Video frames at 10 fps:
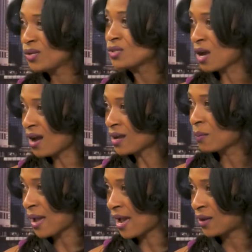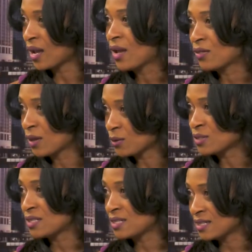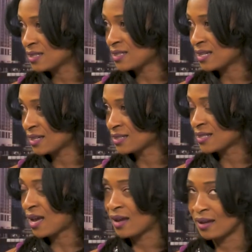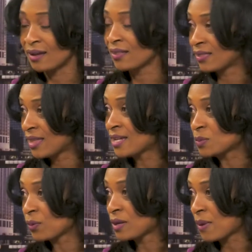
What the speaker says: you talk about those statistics, that's pretty